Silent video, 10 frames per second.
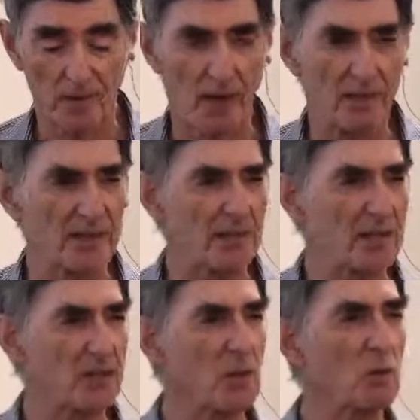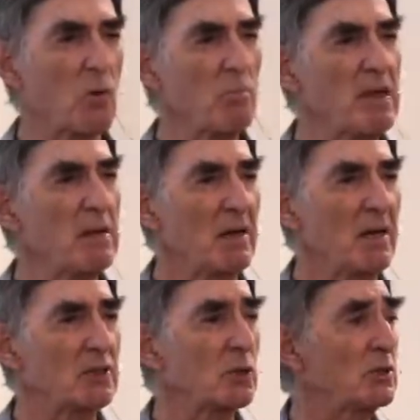And these are the so-called
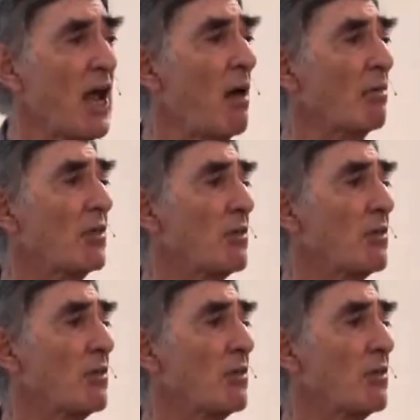minimalists who doubt that